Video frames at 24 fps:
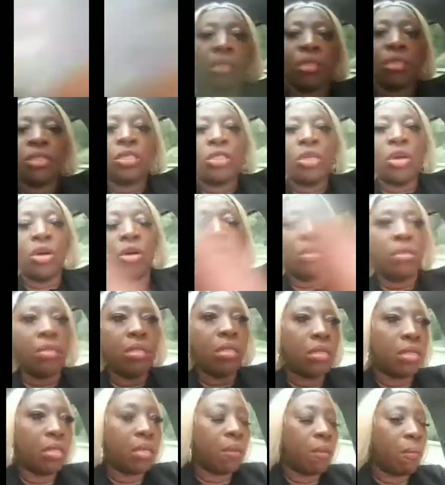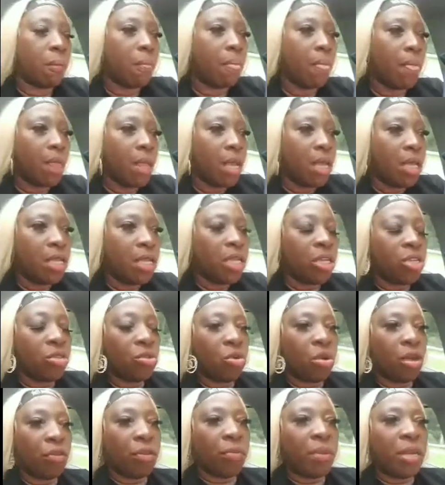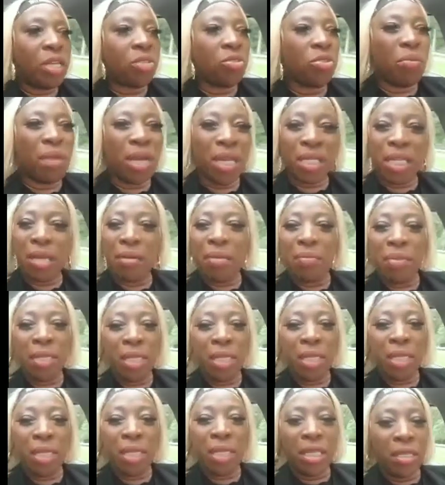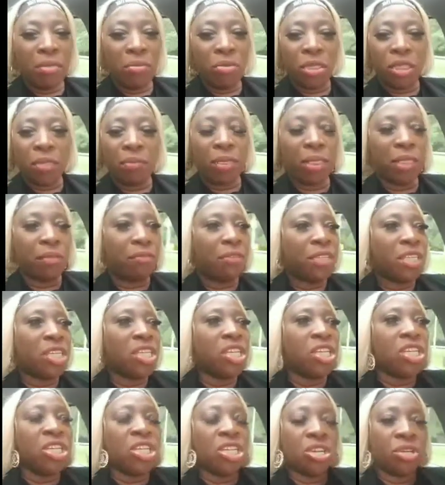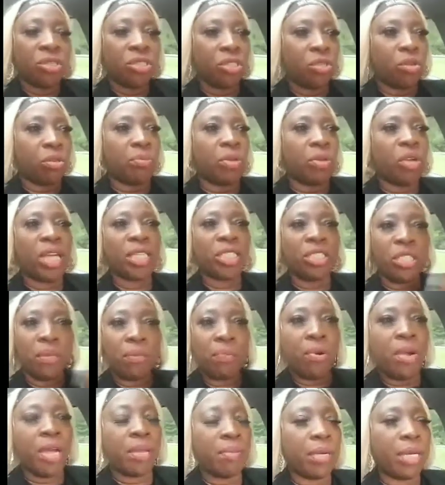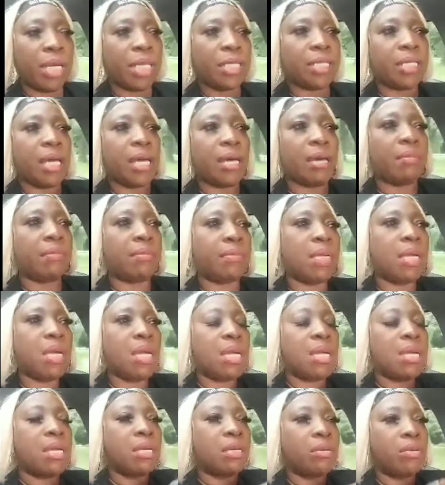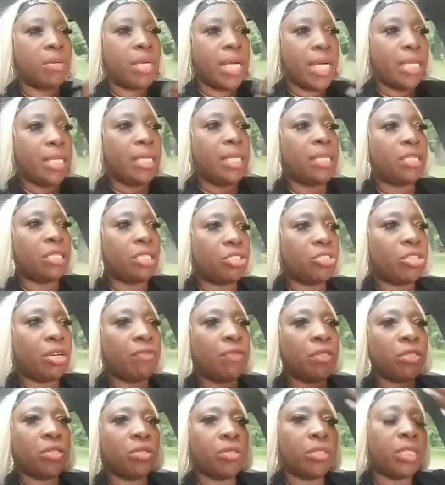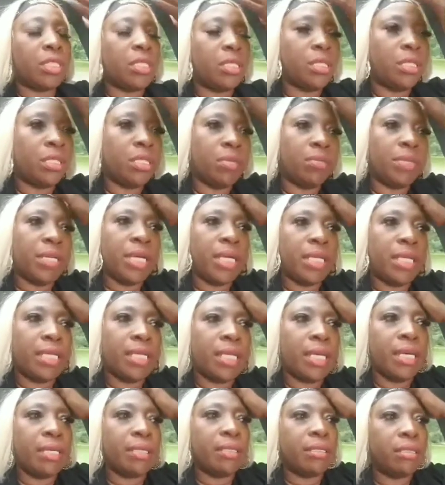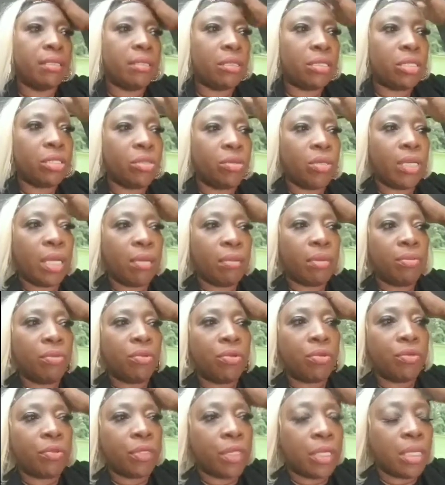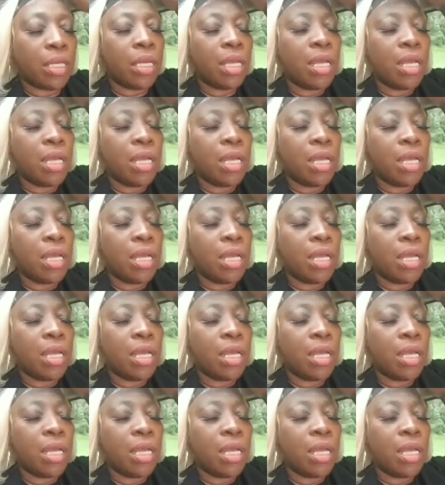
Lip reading: So, everybody know Macka Diamond. I've been in the music business for years now. I'll get to the point because we kind of look at traffic now still, so I kind of can't sound like I'm moving.